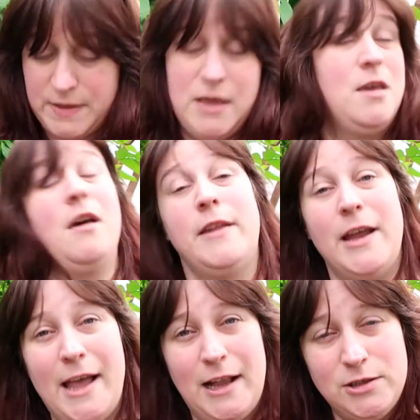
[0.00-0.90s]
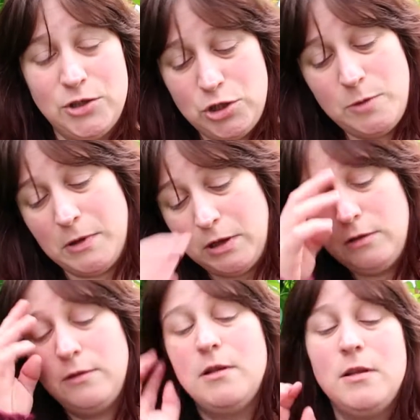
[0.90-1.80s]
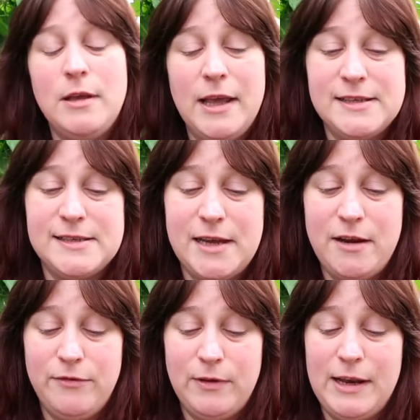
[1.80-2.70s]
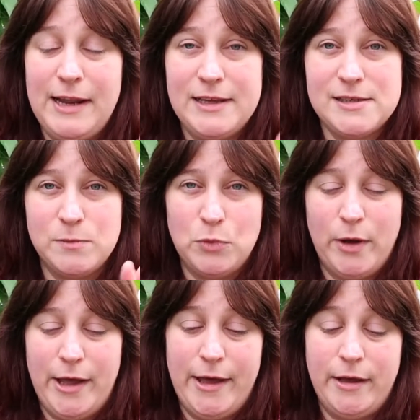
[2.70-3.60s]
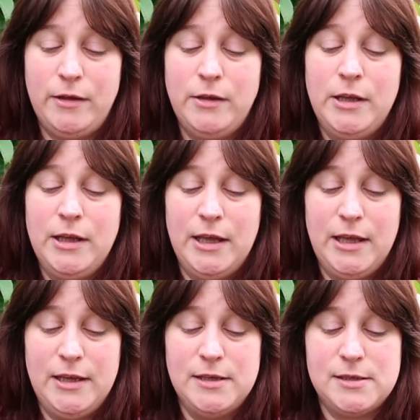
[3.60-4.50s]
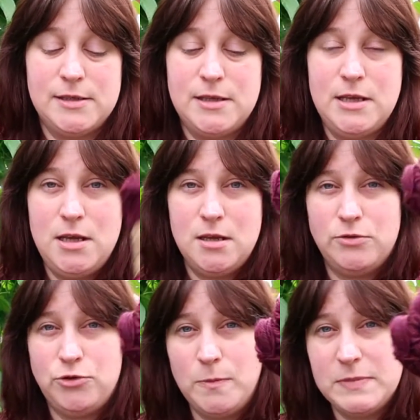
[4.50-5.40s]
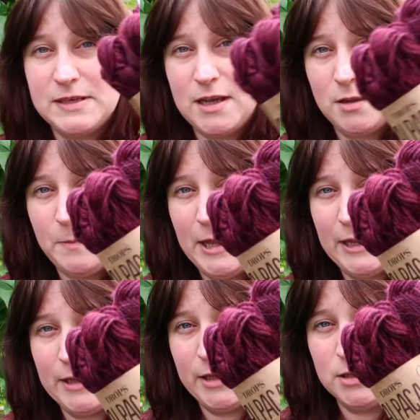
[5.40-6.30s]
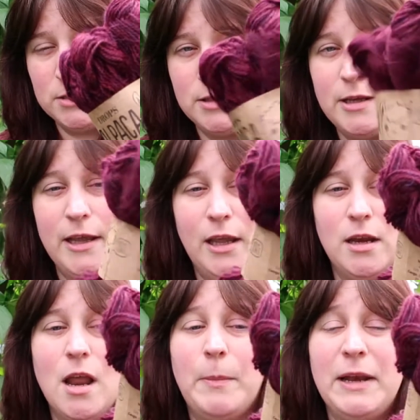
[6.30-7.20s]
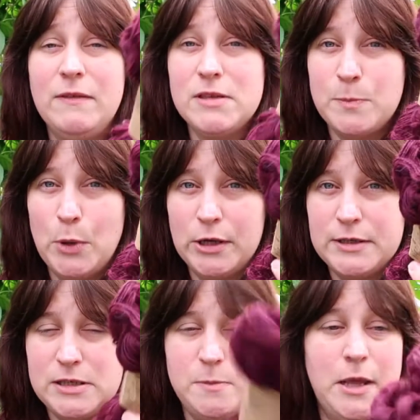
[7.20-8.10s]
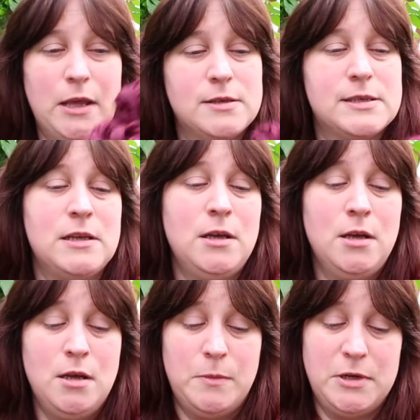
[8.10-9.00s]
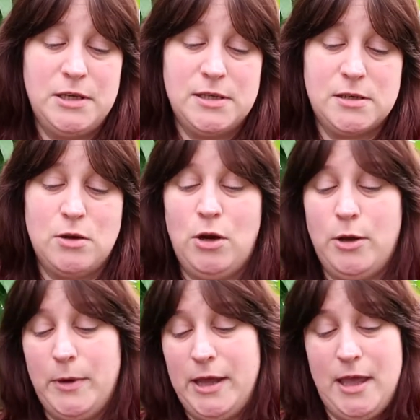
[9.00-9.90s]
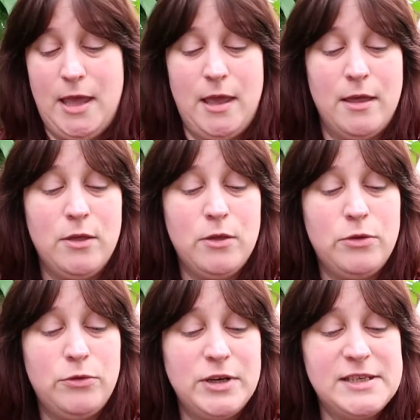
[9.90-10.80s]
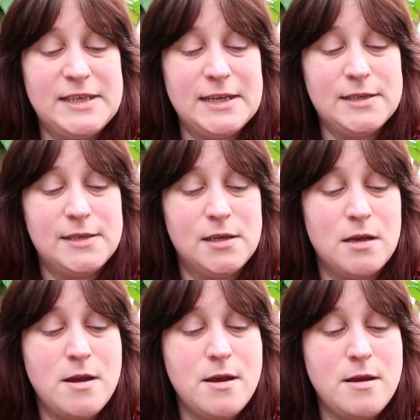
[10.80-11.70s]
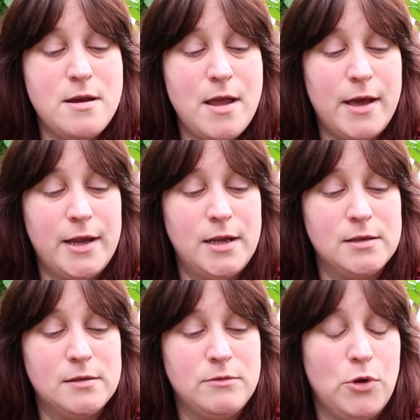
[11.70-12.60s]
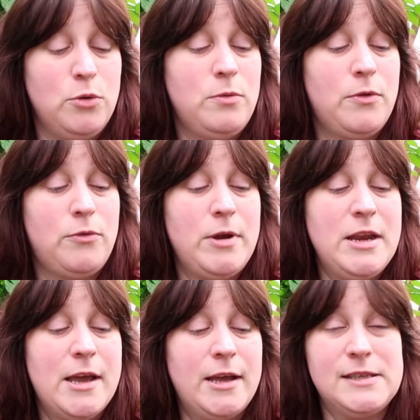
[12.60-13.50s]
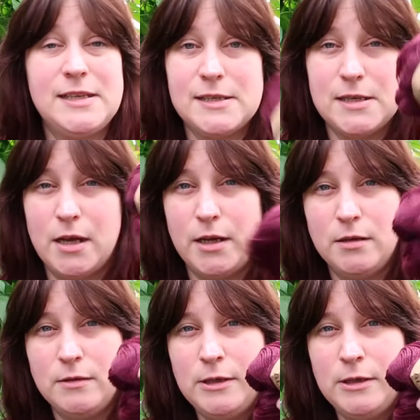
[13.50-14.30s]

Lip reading: The yarn that I held double instead of lace mohair is the Drops Alpaca in, I believe it's Burgundy Mix, but it is colourway 3969,